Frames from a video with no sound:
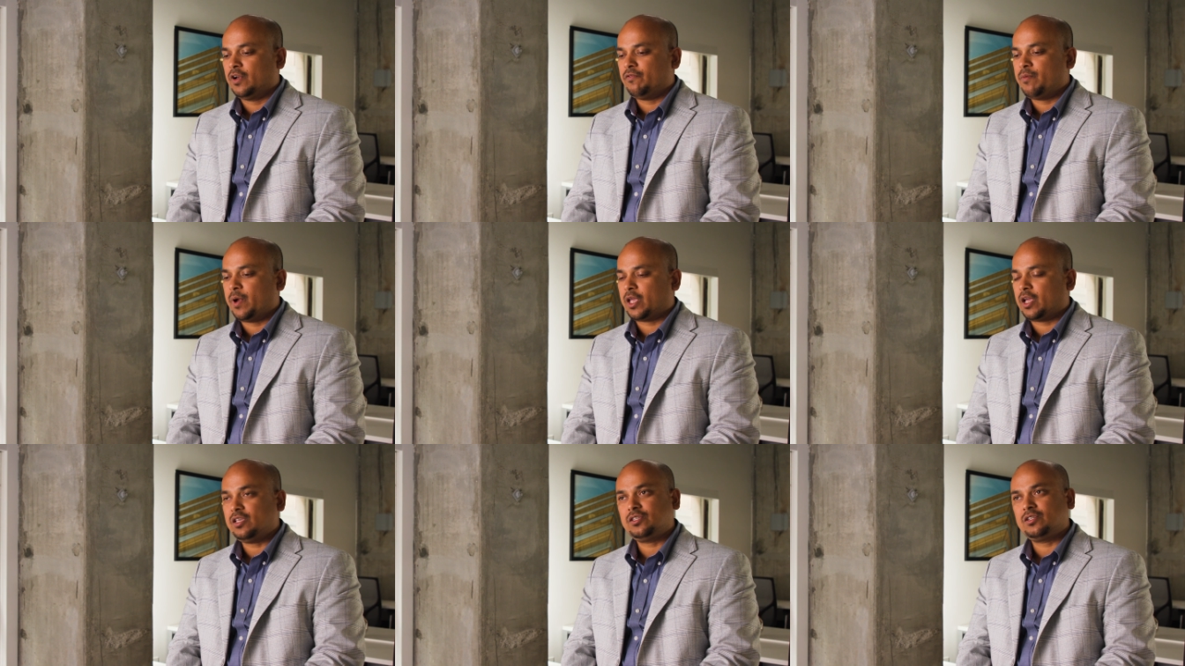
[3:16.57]
my
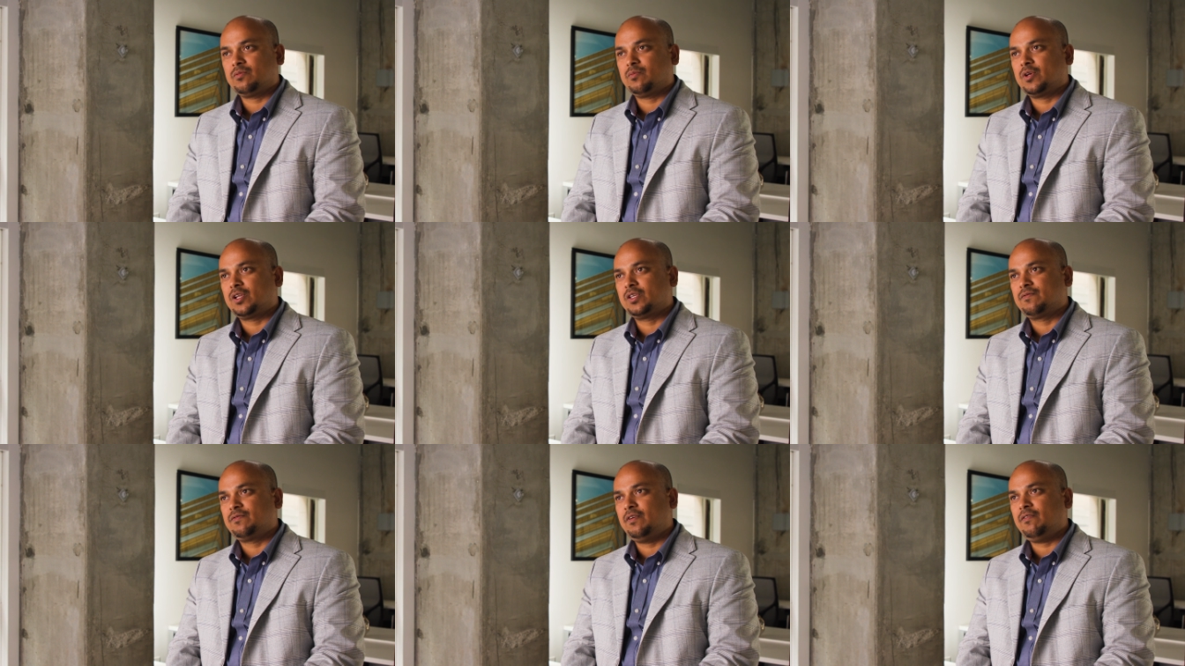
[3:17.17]
customer
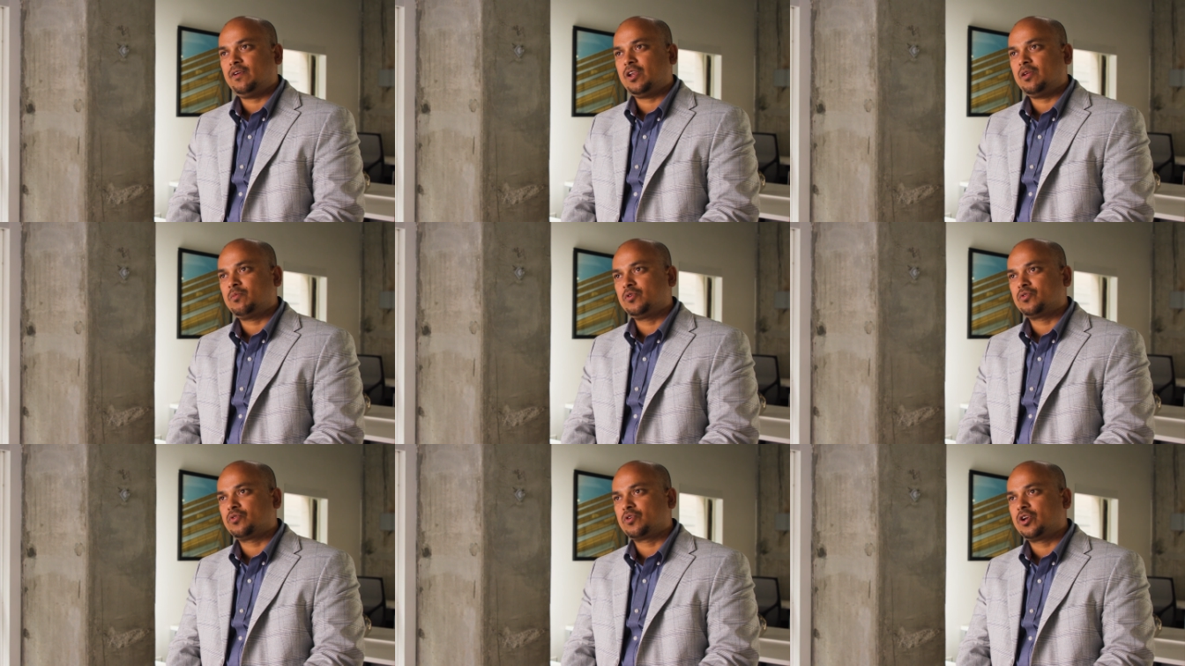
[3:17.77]
is we were
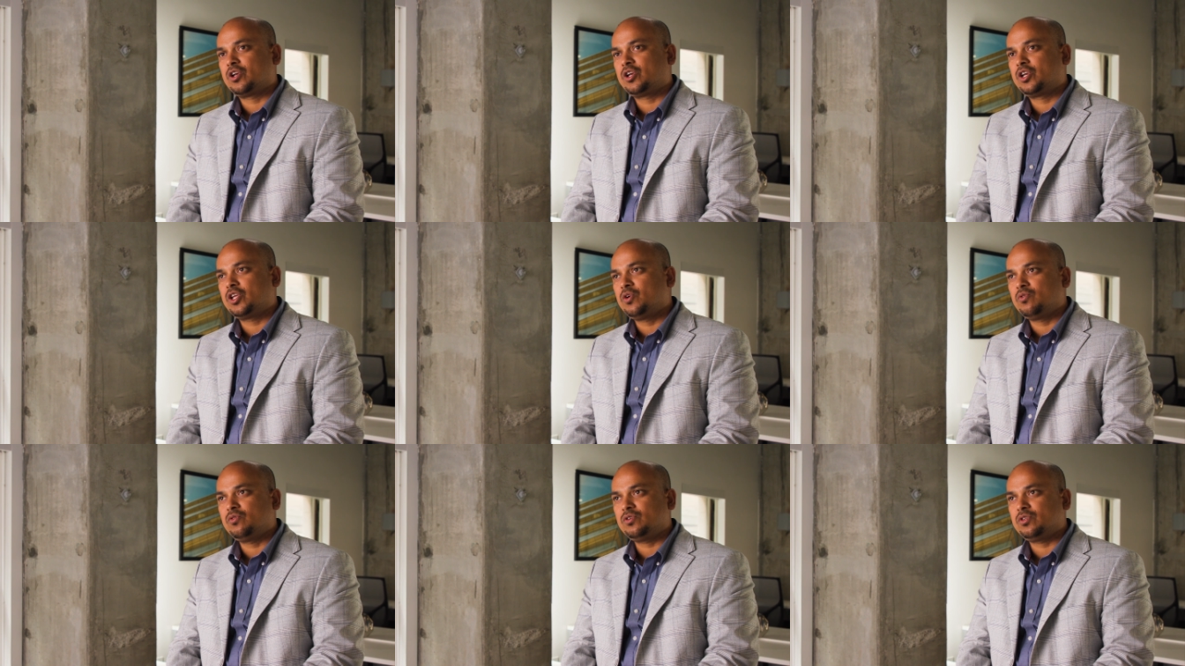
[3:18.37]
able to
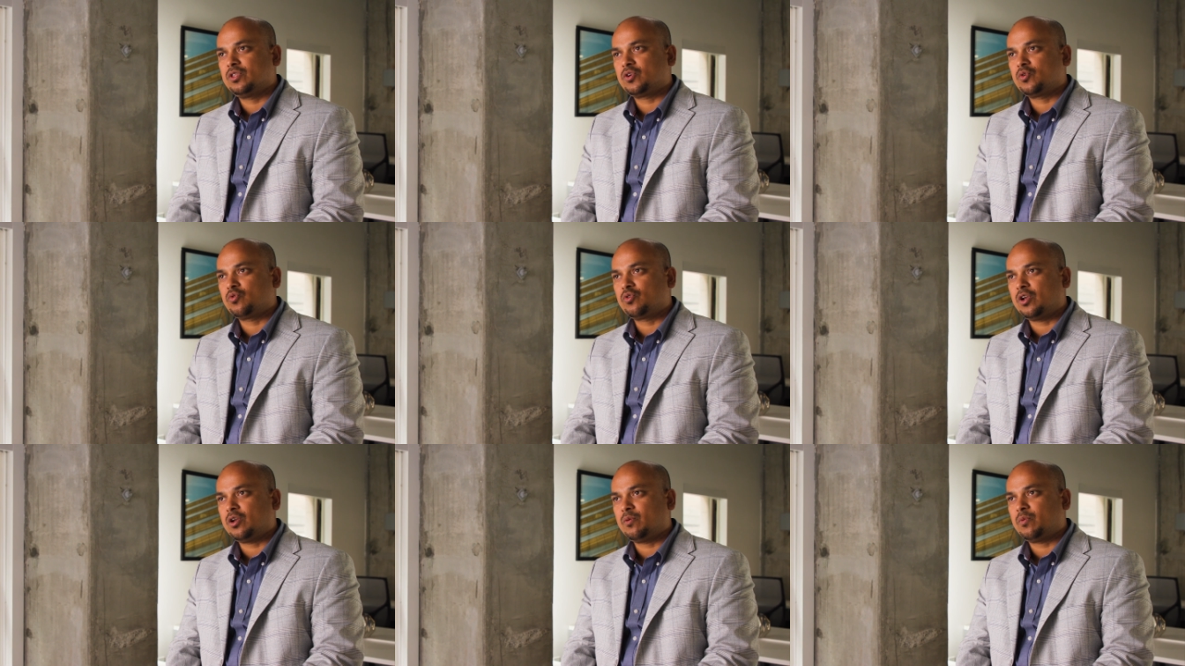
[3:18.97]
reduce the
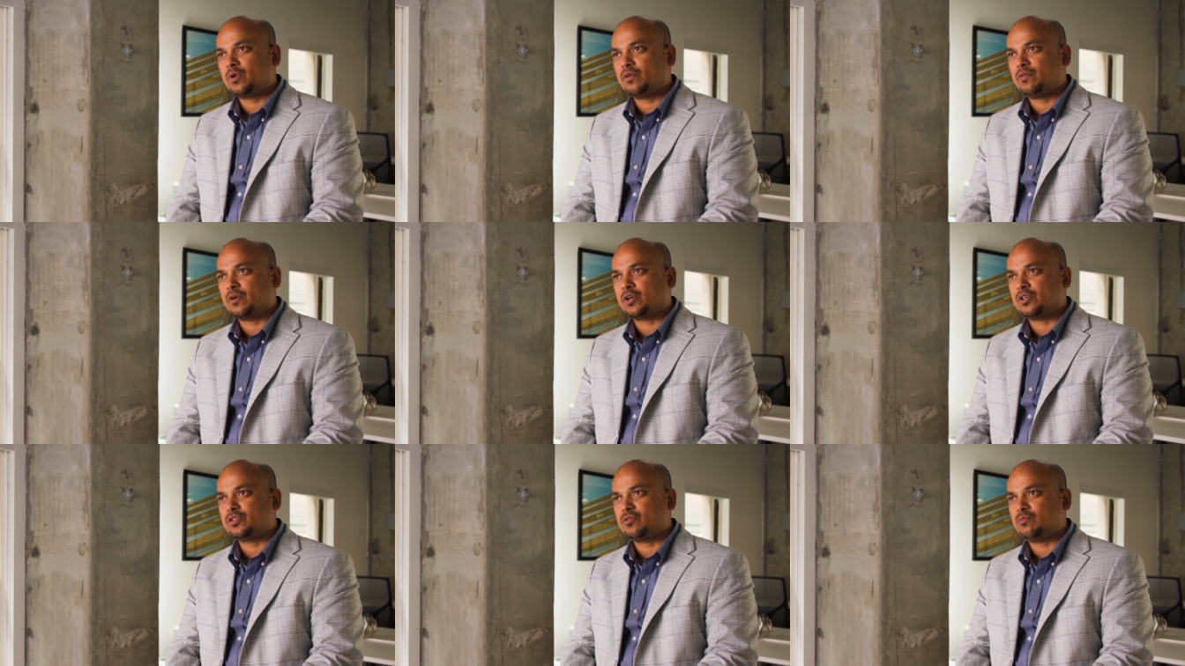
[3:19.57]
total number of the
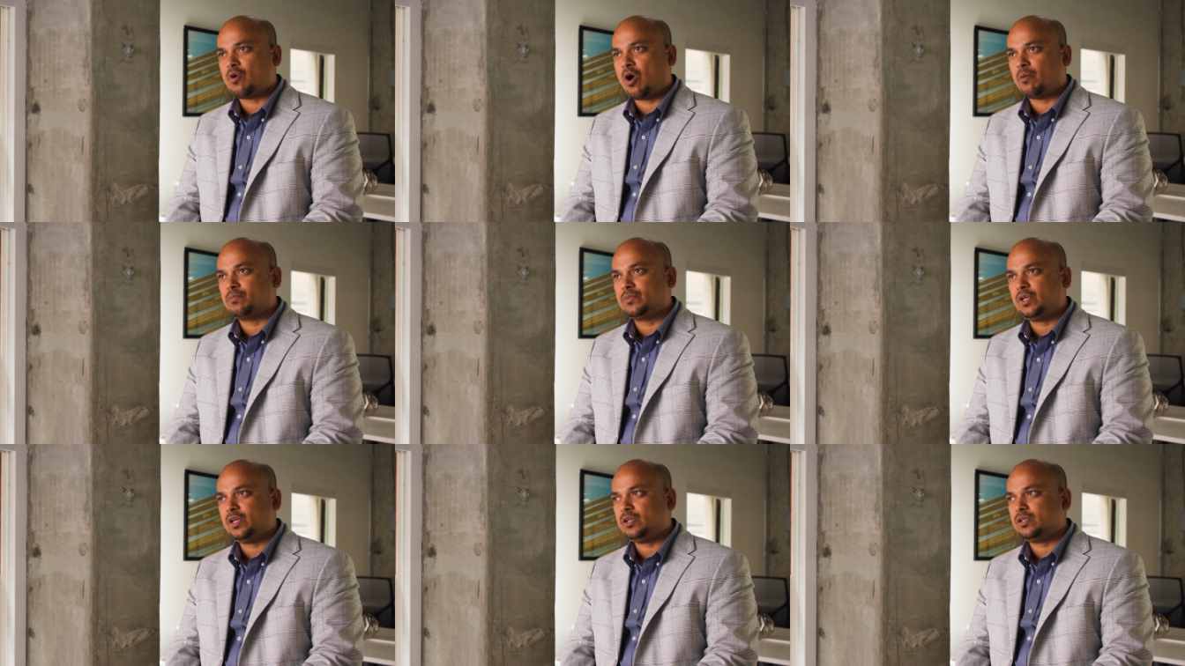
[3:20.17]
custom
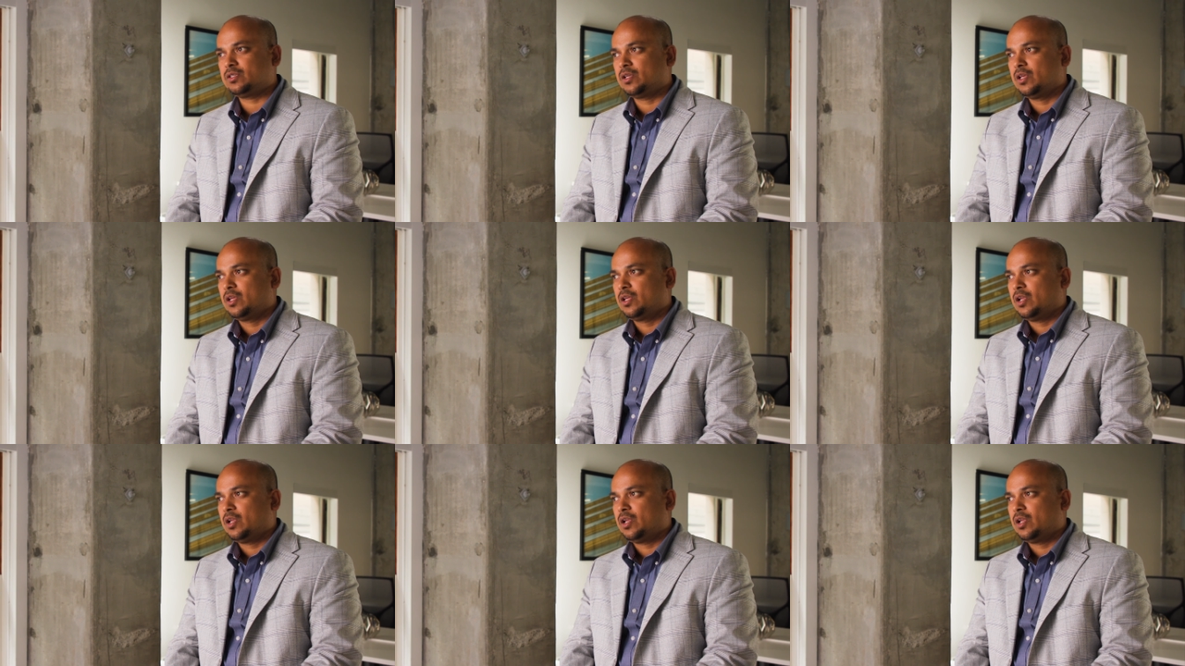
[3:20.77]
objects.